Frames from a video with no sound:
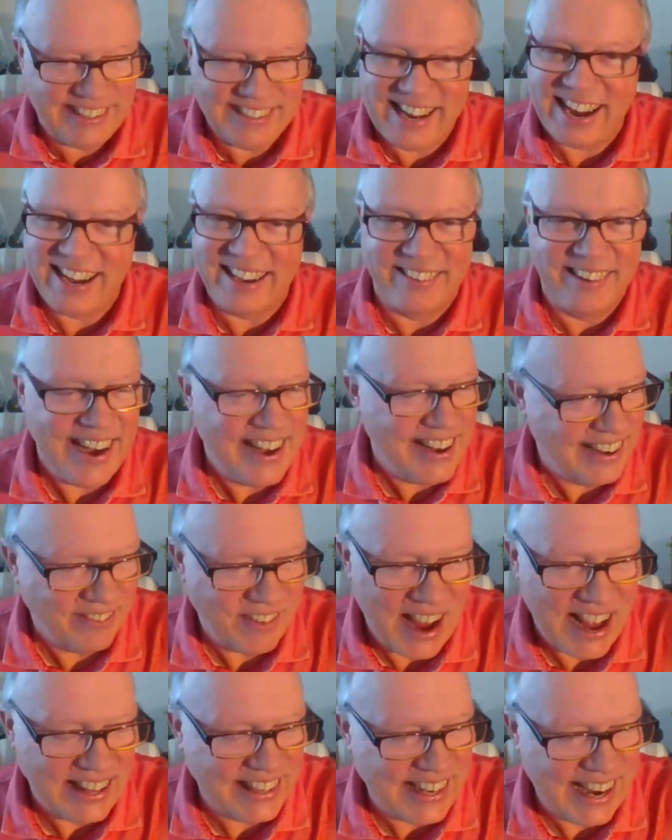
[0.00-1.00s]
isn't that great?
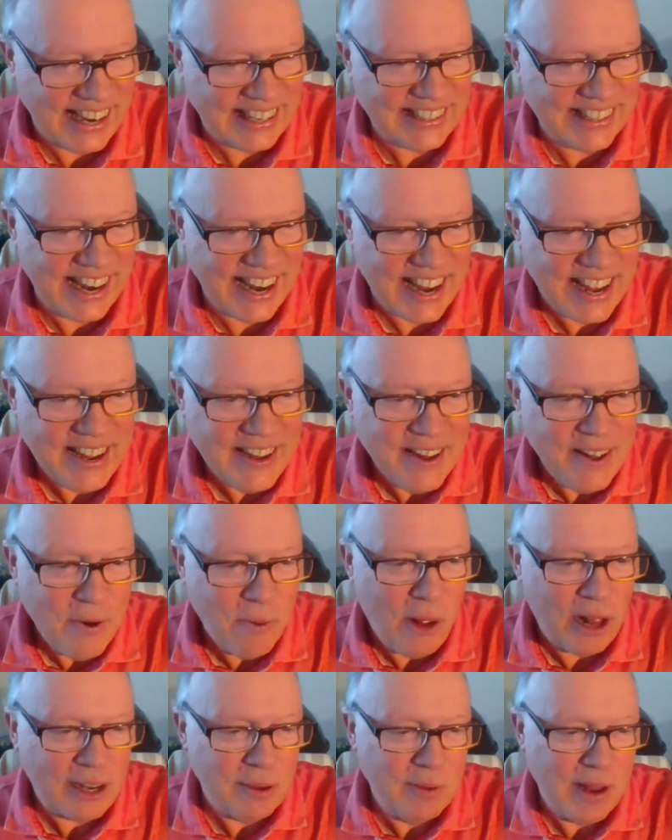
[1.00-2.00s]
Fantastic.
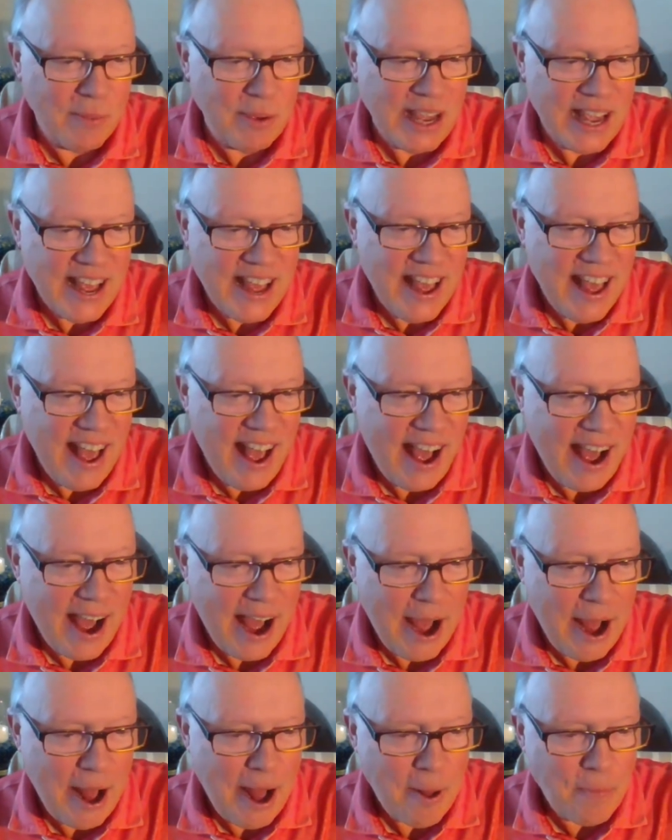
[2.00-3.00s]
Welcome, Debbie.
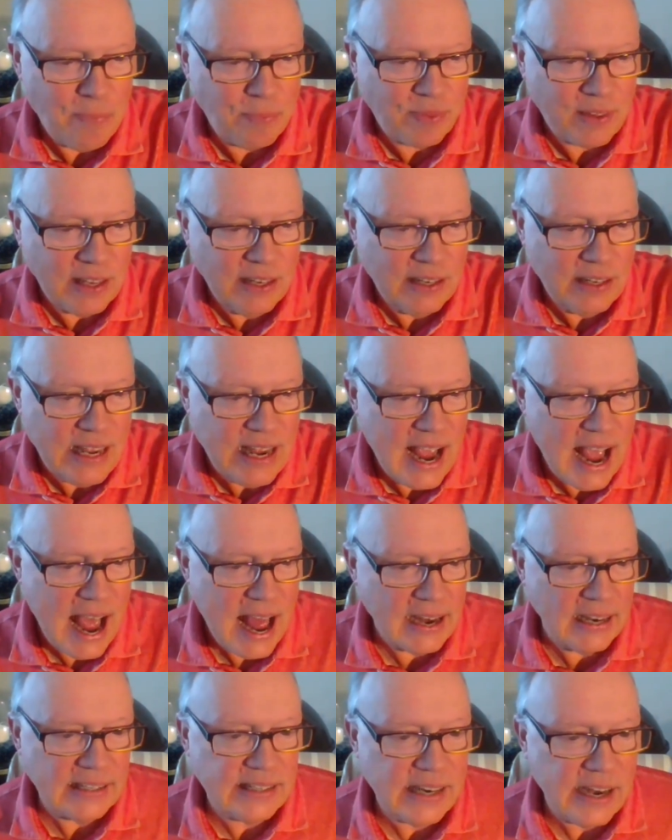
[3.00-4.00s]
Um,
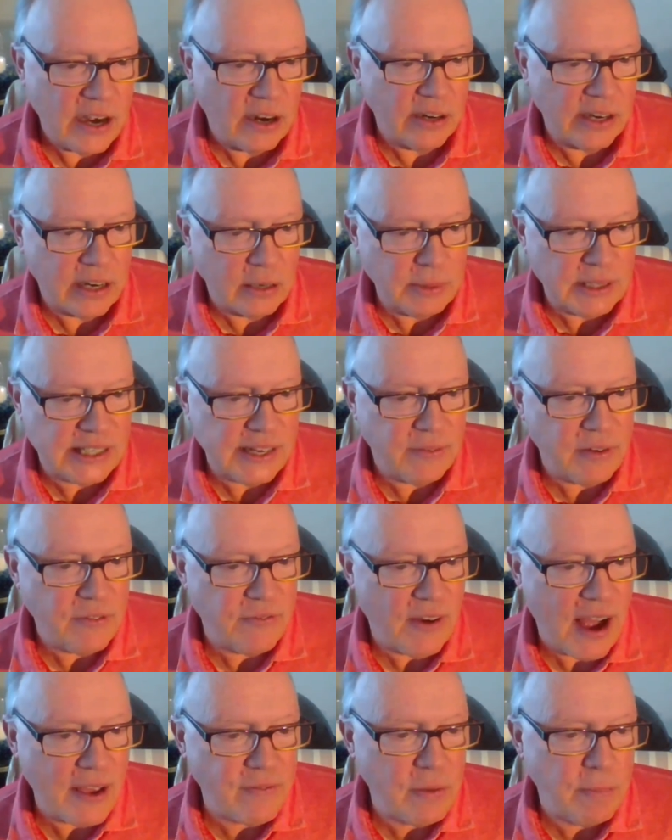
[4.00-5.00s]
Deanne is here. It'll be
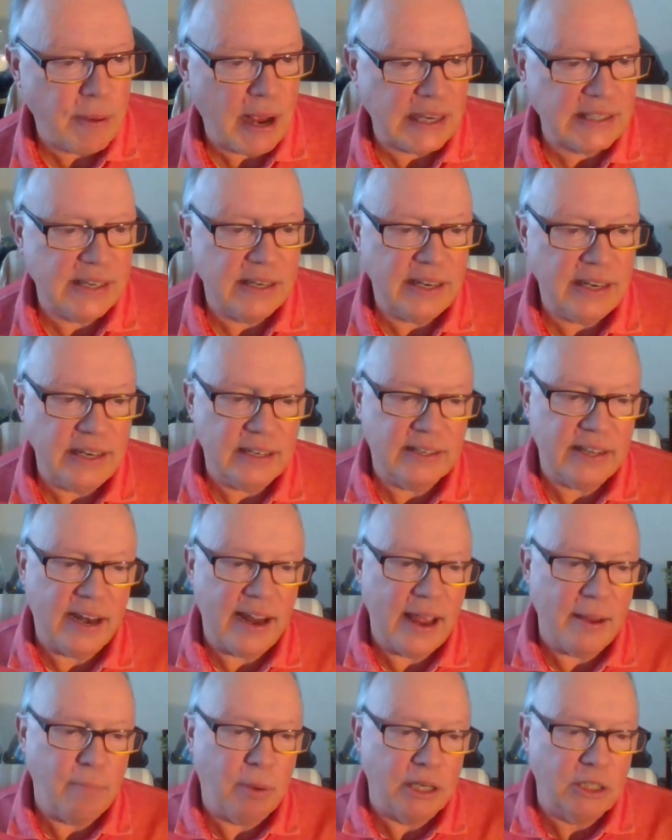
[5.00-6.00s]
75 in Pasadena
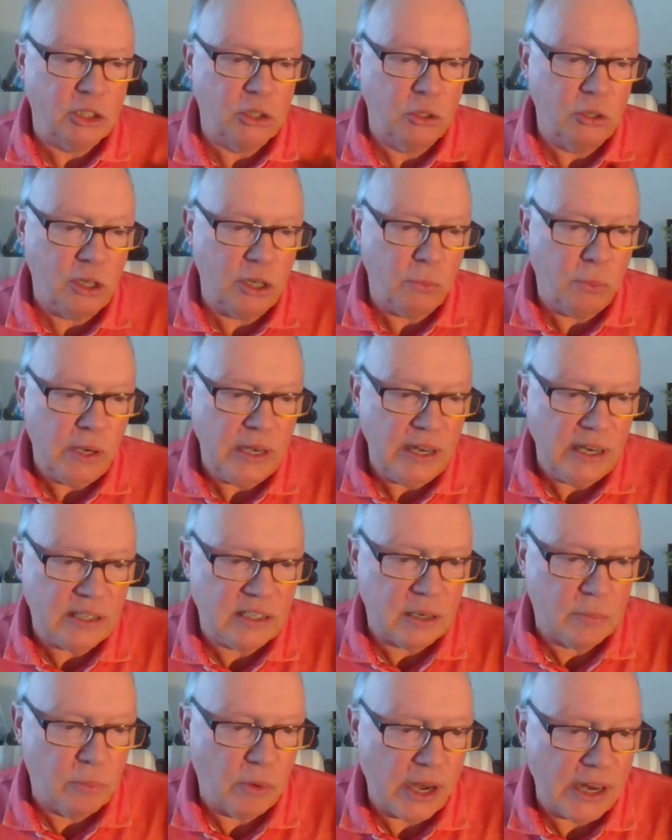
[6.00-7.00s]
today, but truly, we
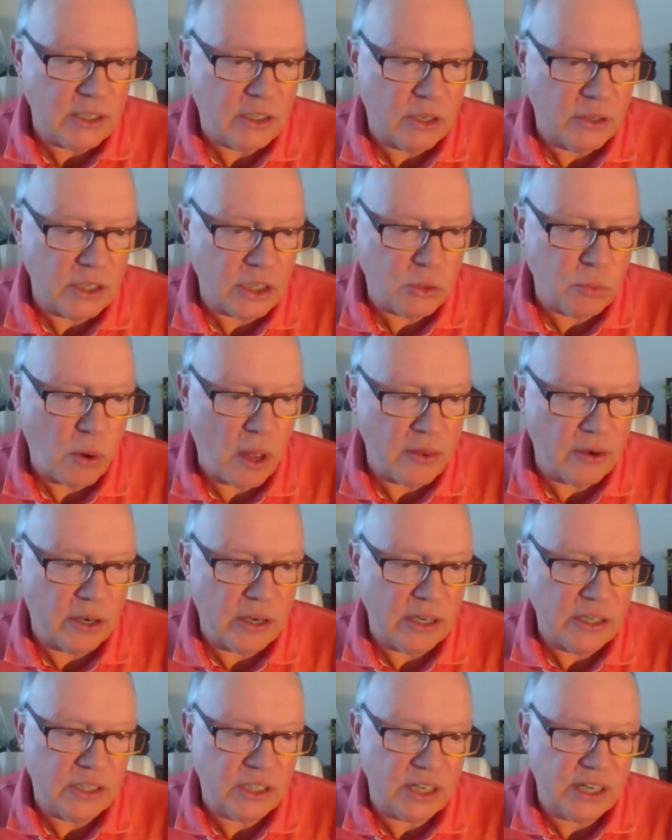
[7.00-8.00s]
need some rain. So this weather
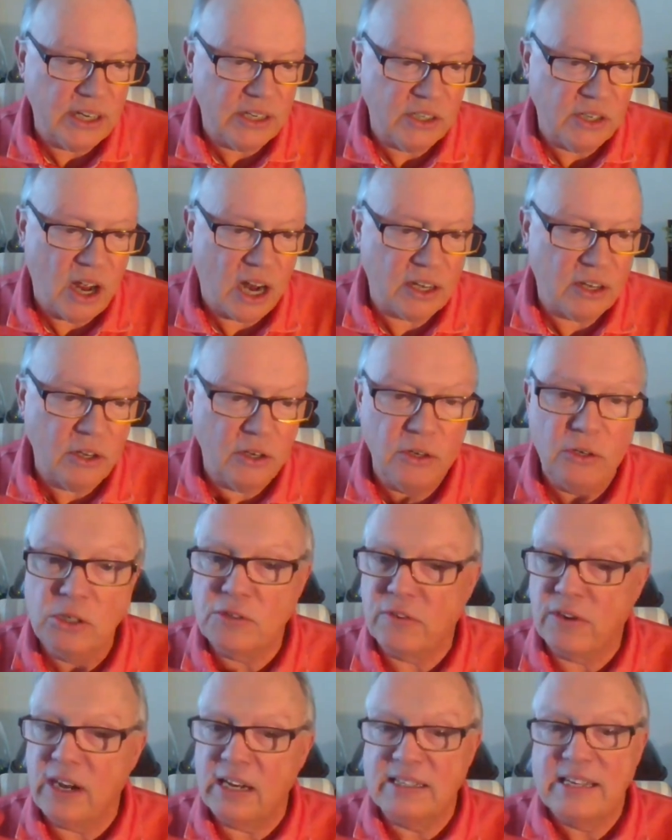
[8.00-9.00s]
is is not good
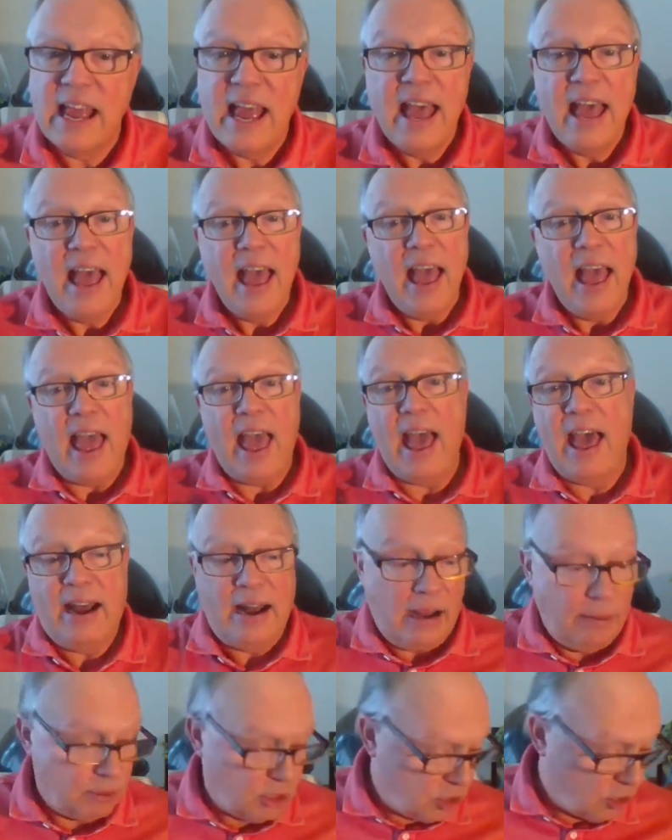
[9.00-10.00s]
news for us,
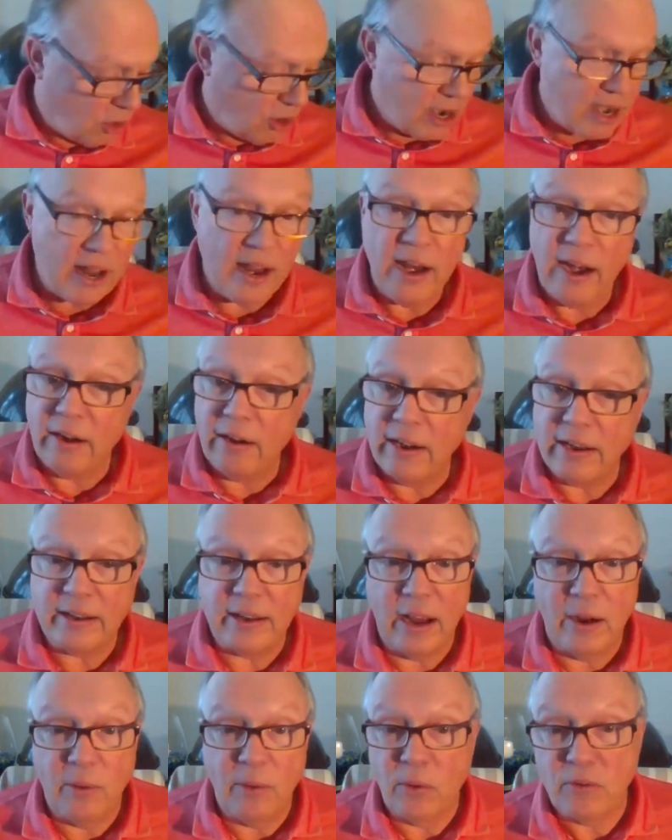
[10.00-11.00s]
and I'm sorry to hear it.
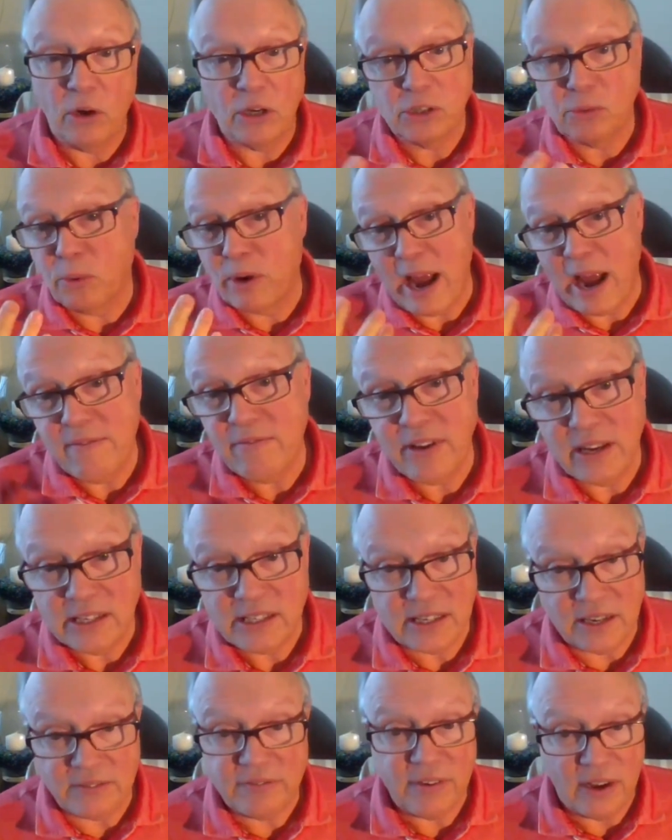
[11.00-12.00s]
Uh, of course, we're
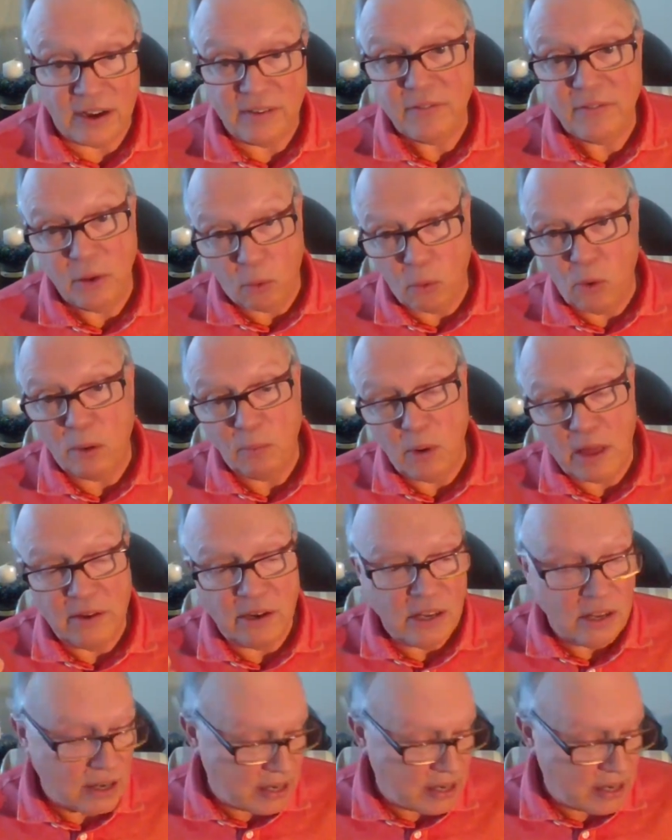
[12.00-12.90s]
envious of, of the warm weather